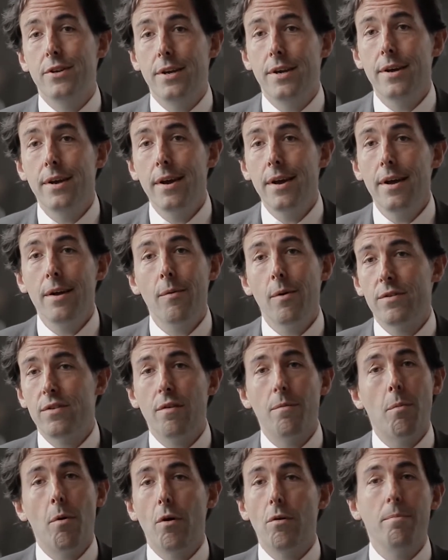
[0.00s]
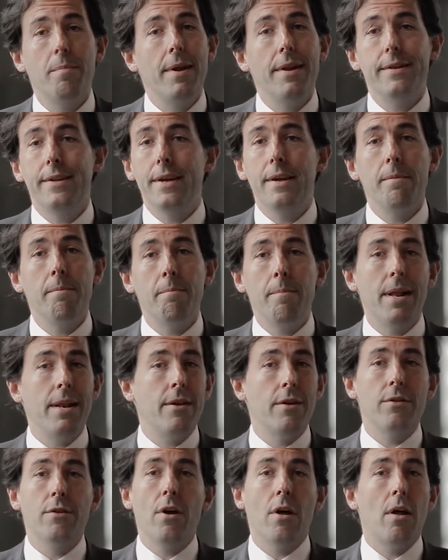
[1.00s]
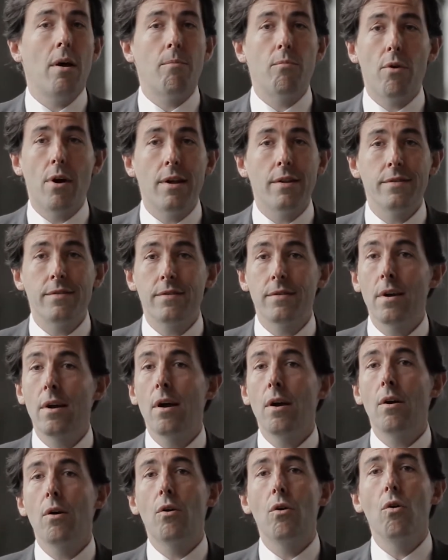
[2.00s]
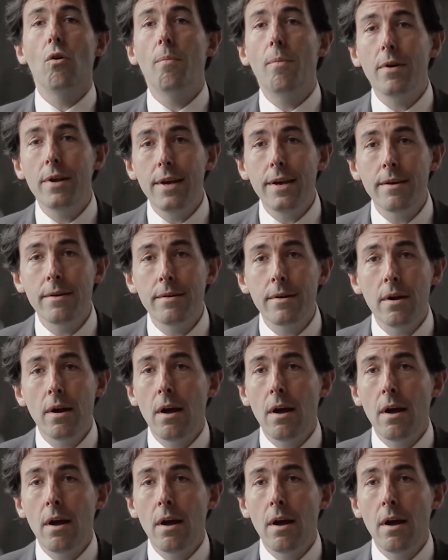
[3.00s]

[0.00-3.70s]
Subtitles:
It was about building billion-dollar brands globally.